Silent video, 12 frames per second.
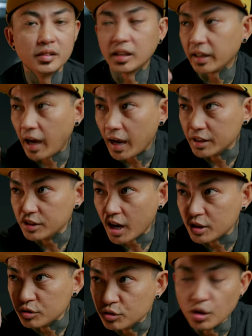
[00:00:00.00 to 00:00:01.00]
Like I
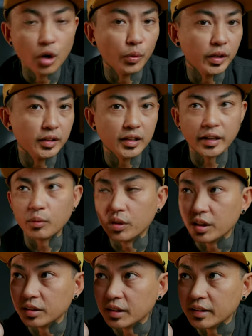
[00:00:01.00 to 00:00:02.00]
know it. Like
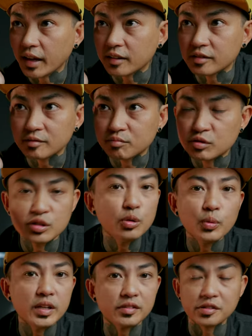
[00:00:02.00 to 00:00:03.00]
within the next 2
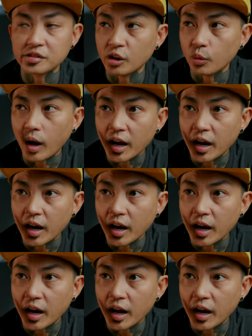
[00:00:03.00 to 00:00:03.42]
weeks or so,